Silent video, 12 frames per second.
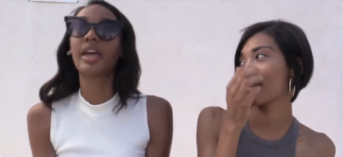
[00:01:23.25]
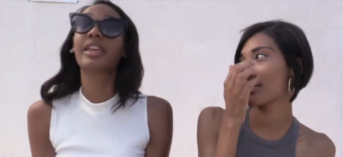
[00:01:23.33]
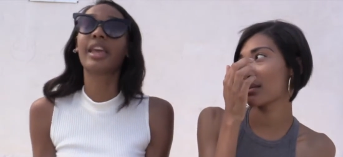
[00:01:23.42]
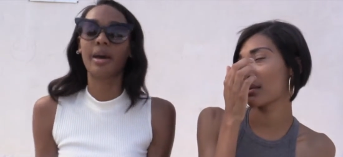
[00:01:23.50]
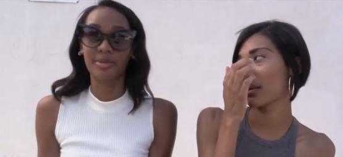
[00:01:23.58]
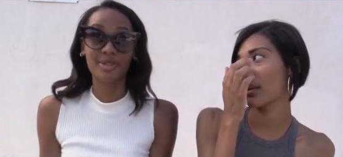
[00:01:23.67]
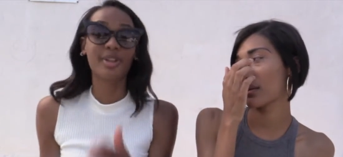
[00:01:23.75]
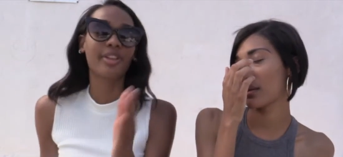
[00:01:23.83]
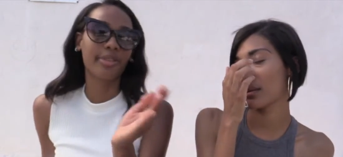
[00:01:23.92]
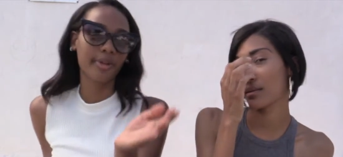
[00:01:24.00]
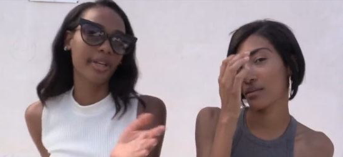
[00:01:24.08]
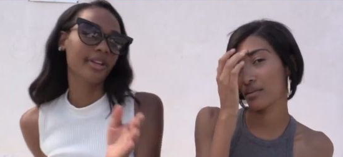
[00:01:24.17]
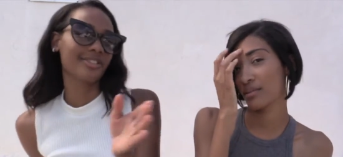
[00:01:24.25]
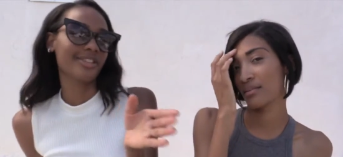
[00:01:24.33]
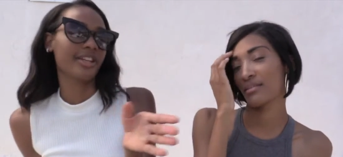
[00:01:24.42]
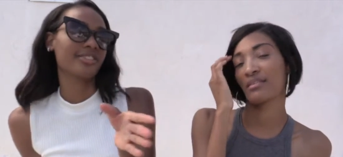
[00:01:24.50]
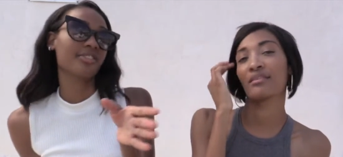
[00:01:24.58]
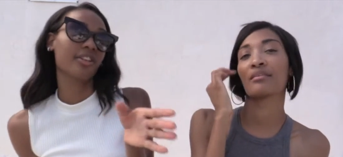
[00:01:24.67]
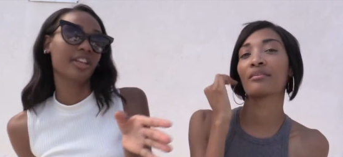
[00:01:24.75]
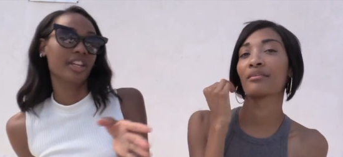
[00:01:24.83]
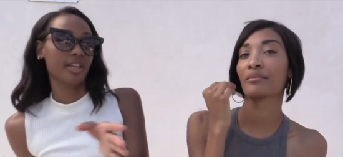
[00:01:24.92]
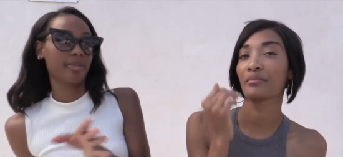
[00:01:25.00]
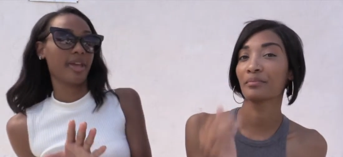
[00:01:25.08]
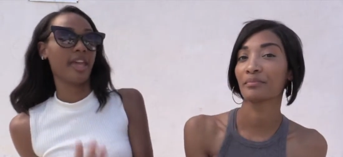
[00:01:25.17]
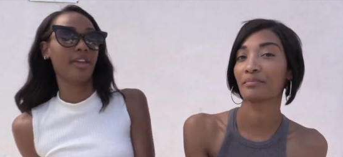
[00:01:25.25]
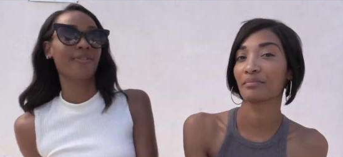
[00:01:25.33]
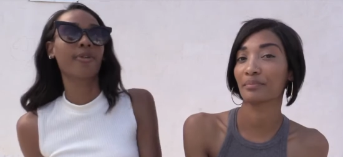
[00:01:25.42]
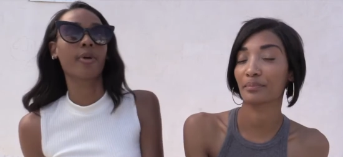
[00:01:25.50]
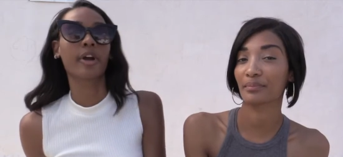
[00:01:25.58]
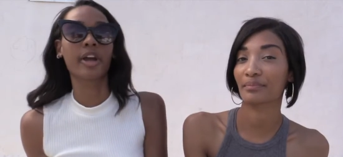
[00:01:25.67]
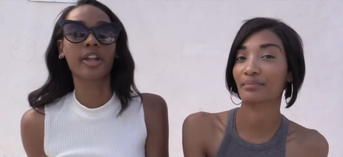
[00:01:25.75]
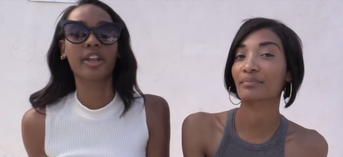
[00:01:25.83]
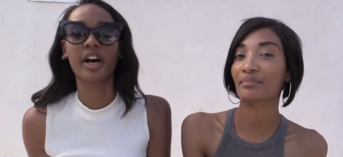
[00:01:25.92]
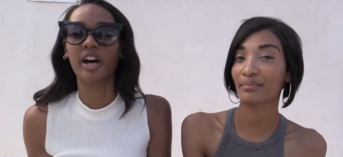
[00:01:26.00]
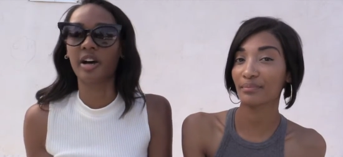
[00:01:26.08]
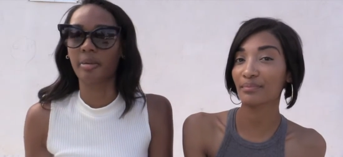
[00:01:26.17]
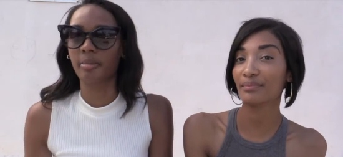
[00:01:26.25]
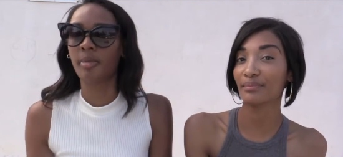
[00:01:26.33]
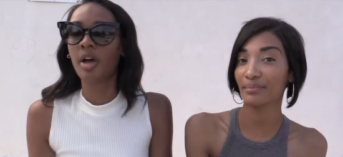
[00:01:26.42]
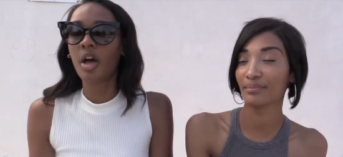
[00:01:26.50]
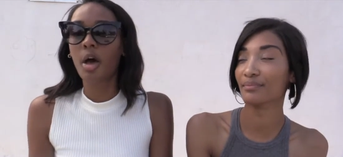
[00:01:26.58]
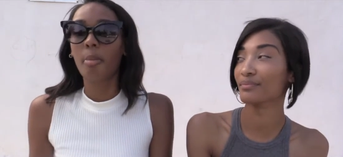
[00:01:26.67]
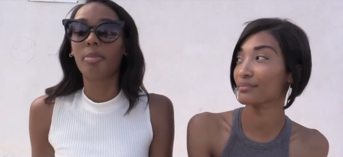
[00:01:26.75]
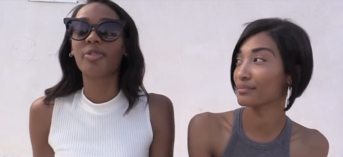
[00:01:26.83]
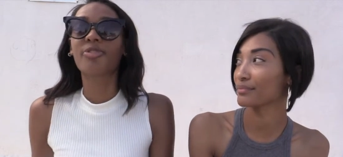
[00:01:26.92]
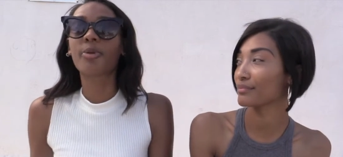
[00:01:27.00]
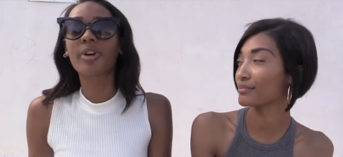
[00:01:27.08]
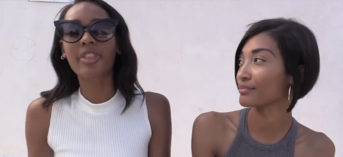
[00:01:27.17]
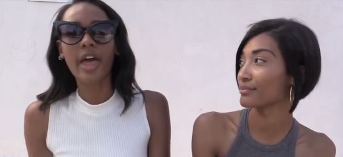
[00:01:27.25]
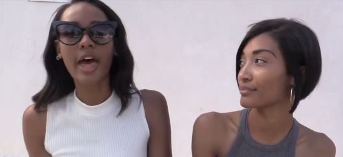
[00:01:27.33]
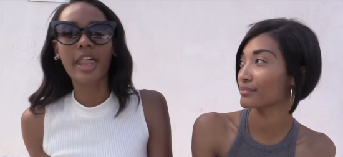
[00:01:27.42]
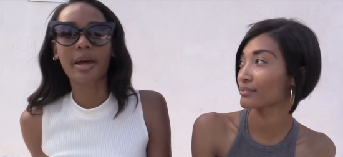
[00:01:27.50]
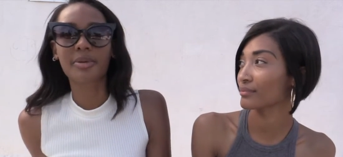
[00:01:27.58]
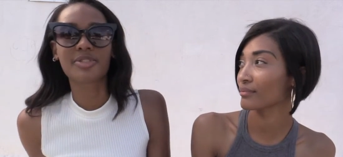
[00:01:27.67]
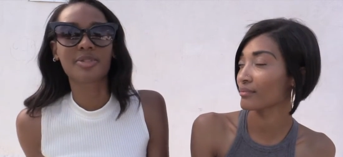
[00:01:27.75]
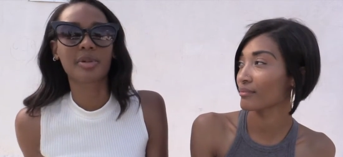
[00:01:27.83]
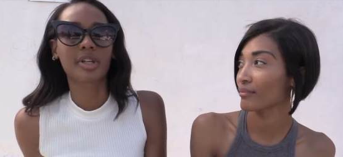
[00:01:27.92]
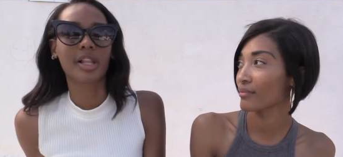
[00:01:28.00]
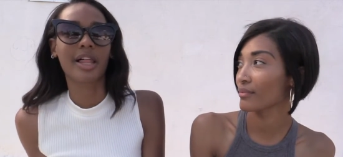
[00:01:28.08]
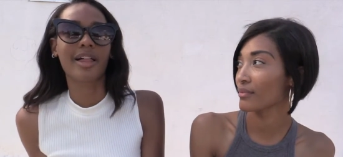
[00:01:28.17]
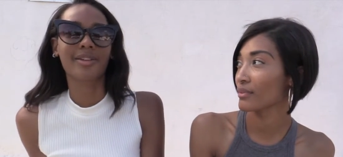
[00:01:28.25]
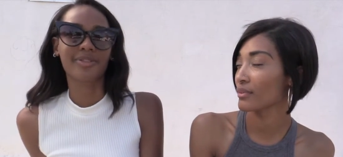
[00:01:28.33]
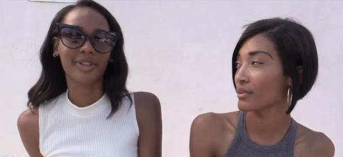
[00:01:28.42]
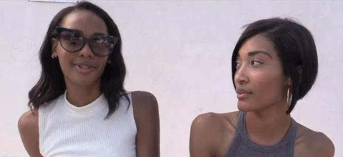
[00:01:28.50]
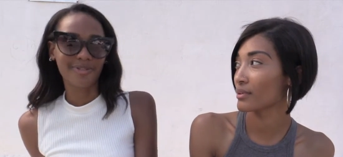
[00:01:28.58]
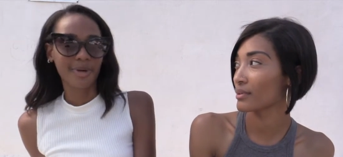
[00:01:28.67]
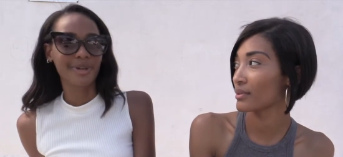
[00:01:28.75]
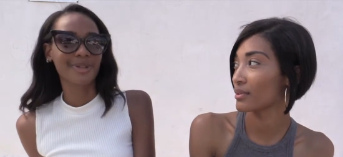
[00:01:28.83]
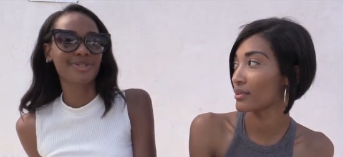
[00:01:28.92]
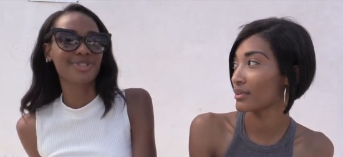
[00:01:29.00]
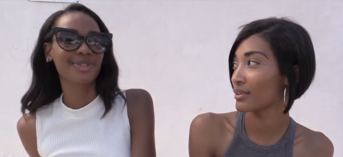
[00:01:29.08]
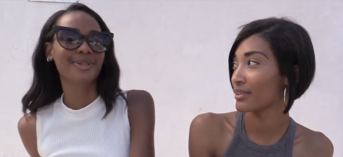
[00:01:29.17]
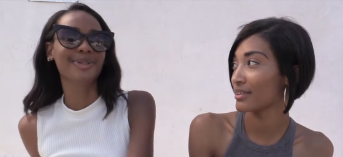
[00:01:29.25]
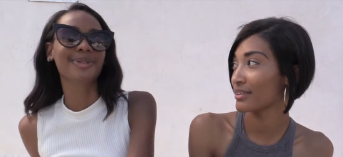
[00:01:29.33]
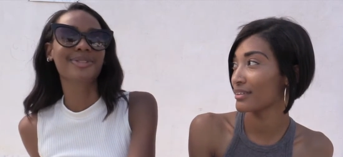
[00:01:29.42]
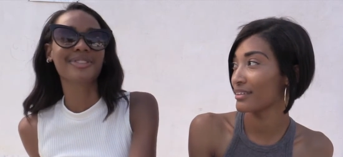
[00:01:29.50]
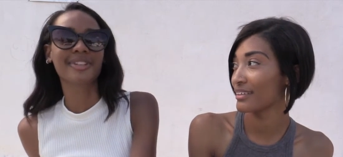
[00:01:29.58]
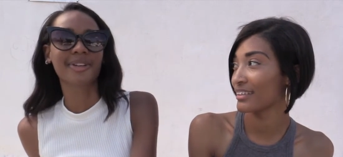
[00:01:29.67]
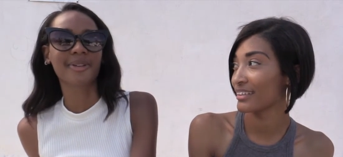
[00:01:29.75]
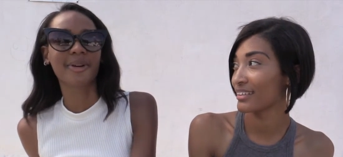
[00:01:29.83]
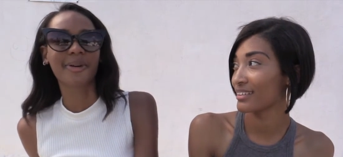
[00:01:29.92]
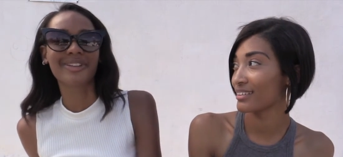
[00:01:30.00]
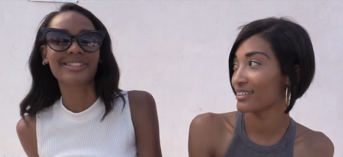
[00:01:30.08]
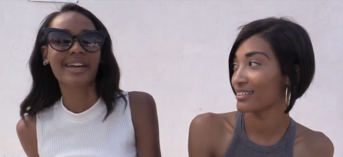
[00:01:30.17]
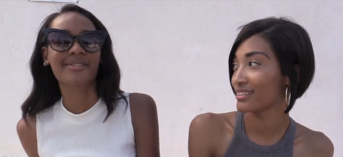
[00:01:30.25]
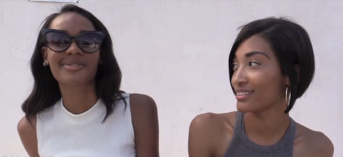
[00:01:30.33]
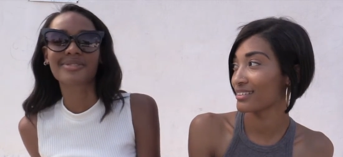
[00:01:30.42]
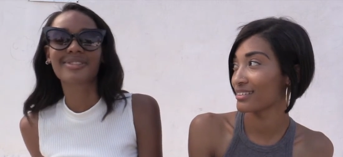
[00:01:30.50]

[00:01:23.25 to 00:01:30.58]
Speaker 1: Yeah, it was only three years that I started getting paid for it. Um, before that, I was doing a lot of like photo shoots. You know, you always have